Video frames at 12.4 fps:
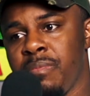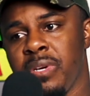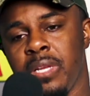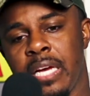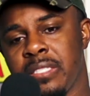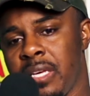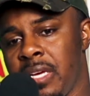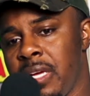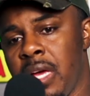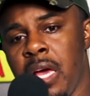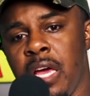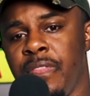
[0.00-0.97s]
But like I
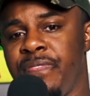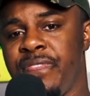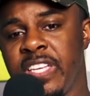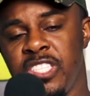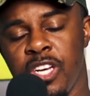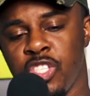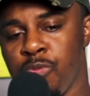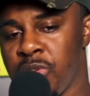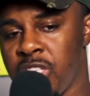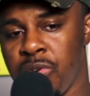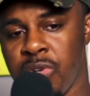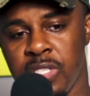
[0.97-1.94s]
said, they took it super
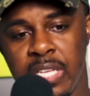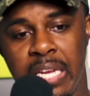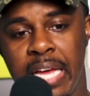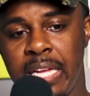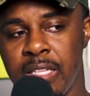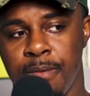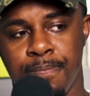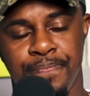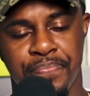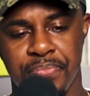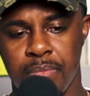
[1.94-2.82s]
serious. I liked them.